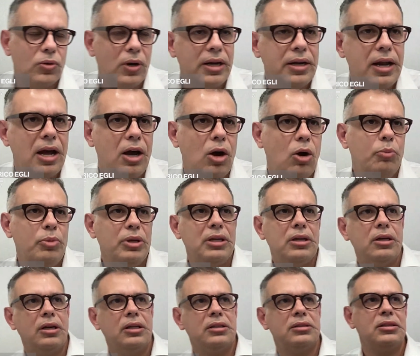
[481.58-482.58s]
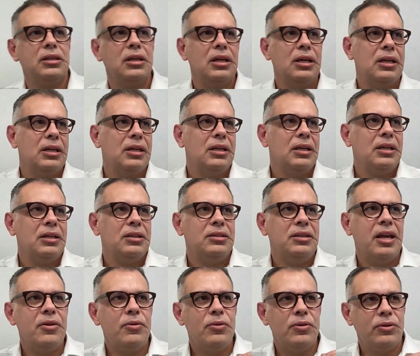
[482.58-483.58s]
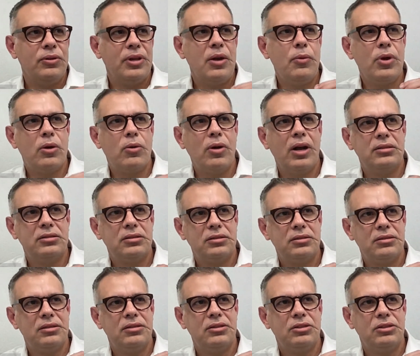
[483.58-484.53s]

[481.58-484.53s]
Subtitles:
right now, because they request